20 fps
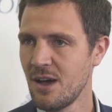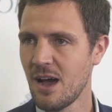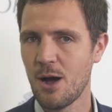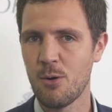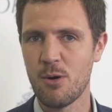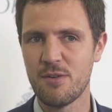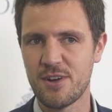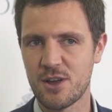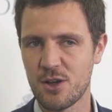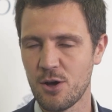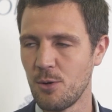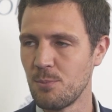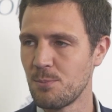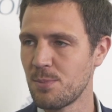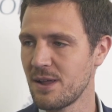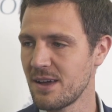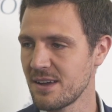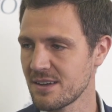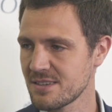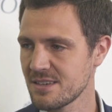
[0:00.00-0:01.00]
however
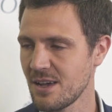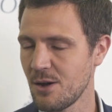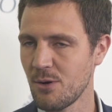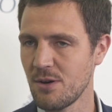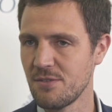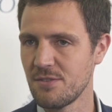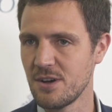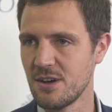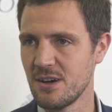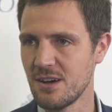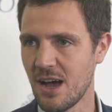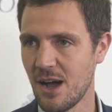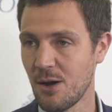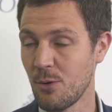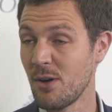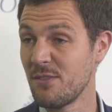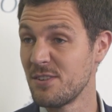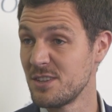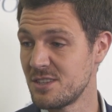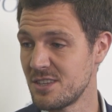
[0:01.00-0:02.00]
complex,
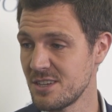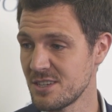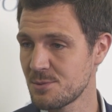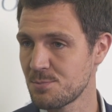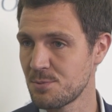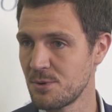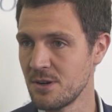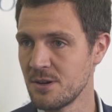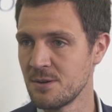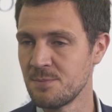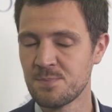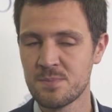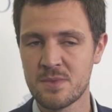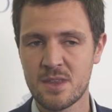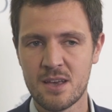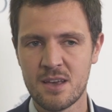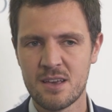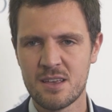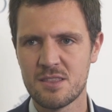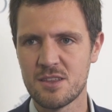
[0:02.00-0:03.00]
however disparate.
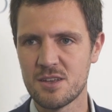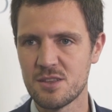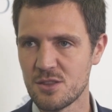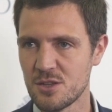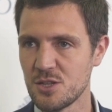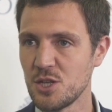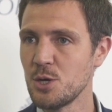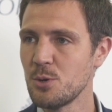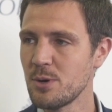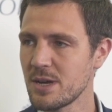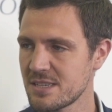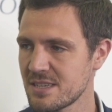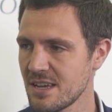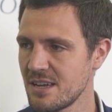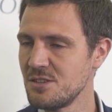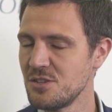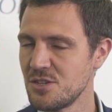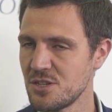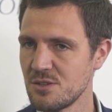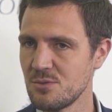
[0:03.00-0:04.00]
The Nuix
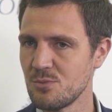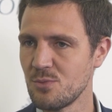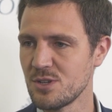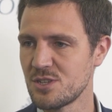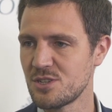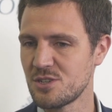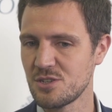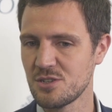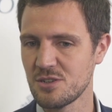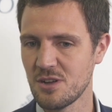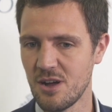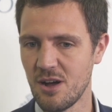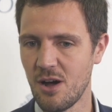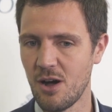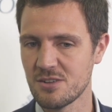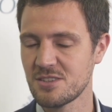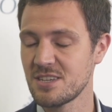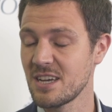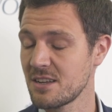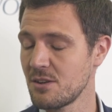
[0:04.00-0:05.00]
engine, which
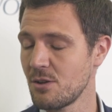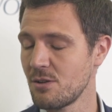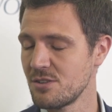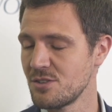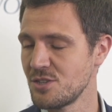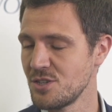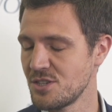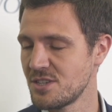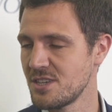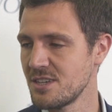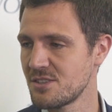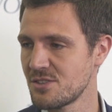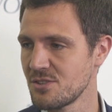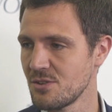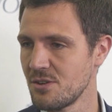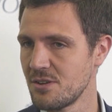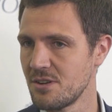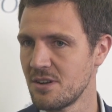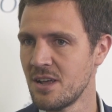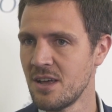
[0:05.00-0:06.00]
our technology sits
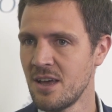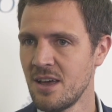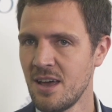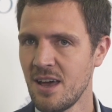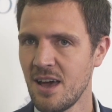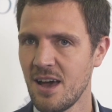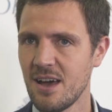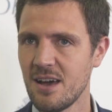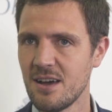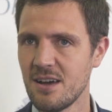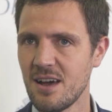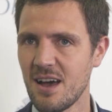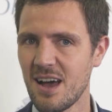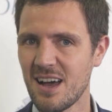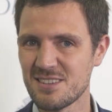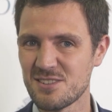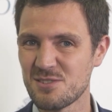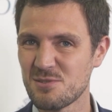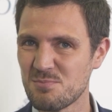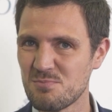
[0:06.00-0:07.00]
on,
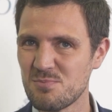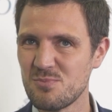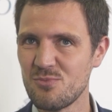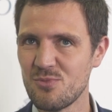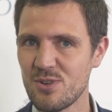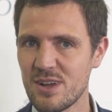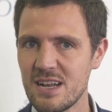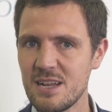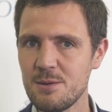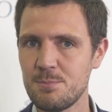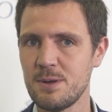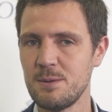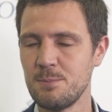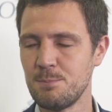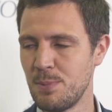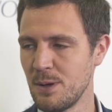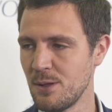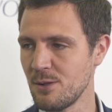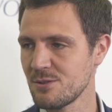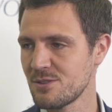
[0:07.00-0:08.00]
has really been
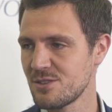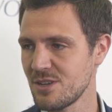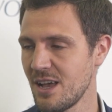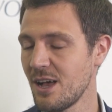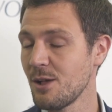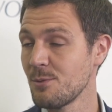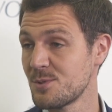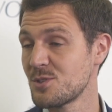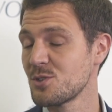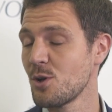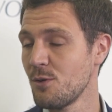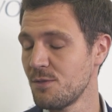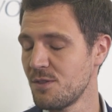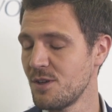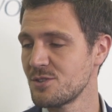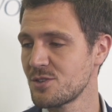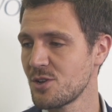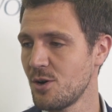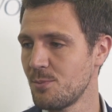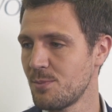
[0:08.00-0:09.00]
built to help solve
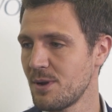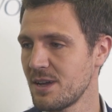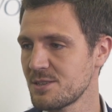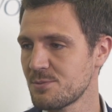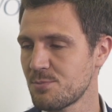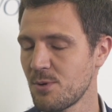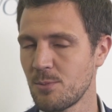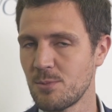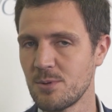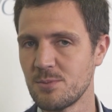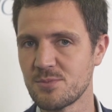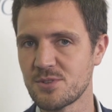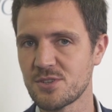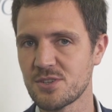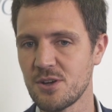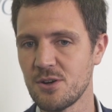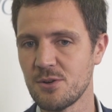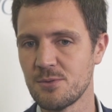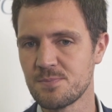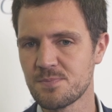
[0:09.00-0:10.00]
those complex problems.
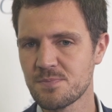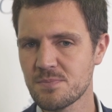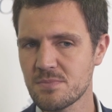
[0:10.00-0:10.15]
So